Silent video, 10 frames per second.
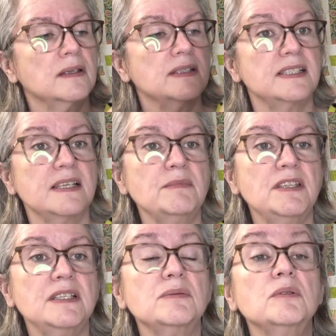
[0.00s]
Some of
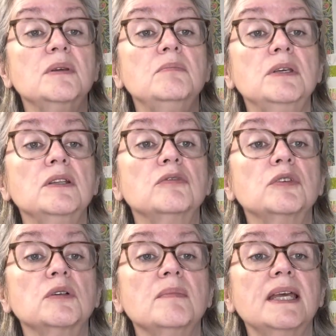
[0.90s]
these would be beautiful
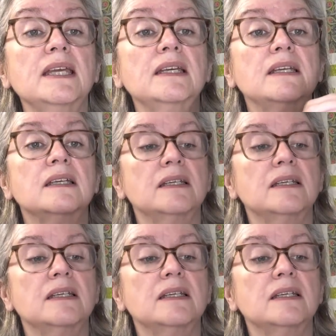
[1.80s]
to make